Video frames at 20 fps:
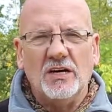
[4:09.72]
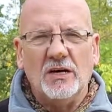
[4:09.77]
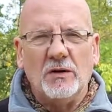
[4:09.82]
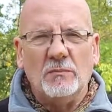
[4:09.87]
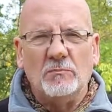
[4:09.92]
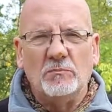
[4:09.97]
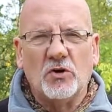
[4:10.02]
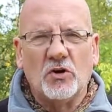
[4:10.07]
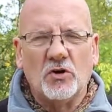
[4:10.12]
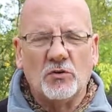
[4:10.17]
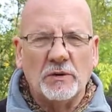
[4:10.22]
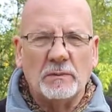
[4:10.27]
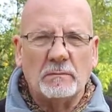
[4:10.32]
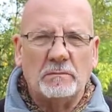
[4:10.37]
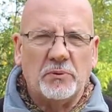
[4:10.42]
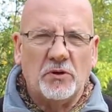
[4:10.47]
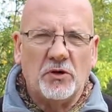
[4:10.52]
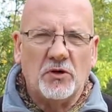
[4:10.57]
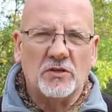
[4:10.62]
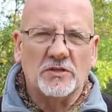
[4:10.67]
More
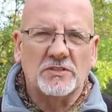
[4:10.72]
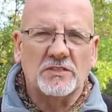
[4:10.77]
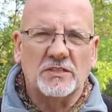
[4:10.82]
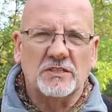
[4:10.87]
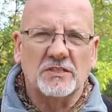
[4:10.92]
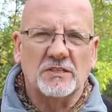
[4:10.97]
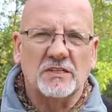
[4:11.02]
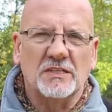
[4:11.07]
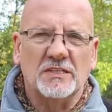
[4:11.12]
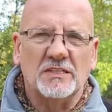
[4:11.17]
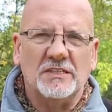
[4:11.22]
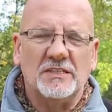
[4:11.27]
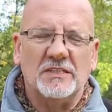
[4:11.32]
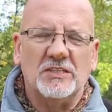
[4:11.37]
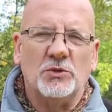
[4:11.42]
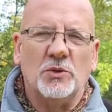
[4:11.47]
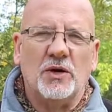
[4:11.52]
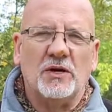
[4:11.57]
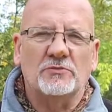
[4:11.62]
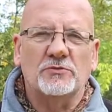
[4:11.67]
importantly,
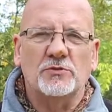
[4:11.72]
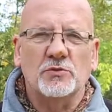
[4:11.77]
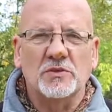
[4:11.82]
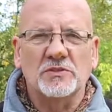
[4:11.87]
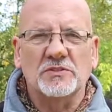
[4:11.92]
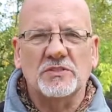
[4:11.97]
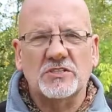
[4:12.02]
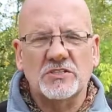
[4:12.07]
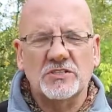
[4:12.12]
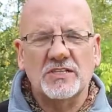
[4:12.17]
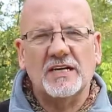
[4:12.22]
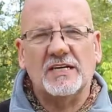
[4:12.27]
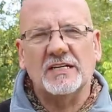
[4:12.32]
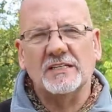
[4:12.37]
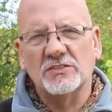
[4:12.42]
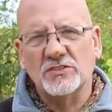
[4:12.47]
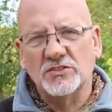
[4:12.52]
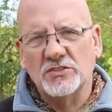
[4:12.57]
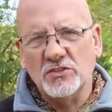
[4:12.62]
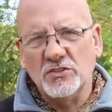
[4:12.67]
you have to
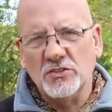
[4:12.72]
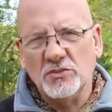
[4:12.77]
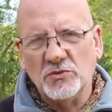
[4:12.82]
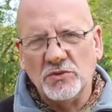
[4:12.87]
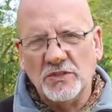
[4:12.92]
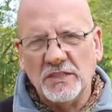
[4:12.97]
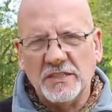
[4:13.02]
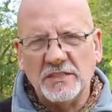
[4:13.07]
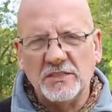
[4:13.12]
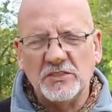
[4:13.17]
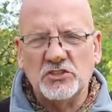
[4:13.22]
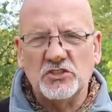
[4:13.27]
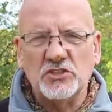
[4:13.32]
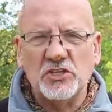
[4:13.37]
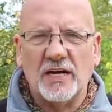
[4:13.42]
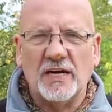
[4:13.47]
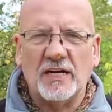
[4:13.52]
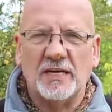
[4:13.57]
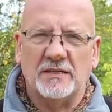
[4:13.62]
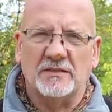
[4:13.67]
understand, do you need a
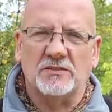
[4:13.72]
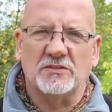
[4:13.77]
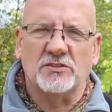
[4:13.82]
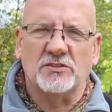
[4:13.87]
Jan?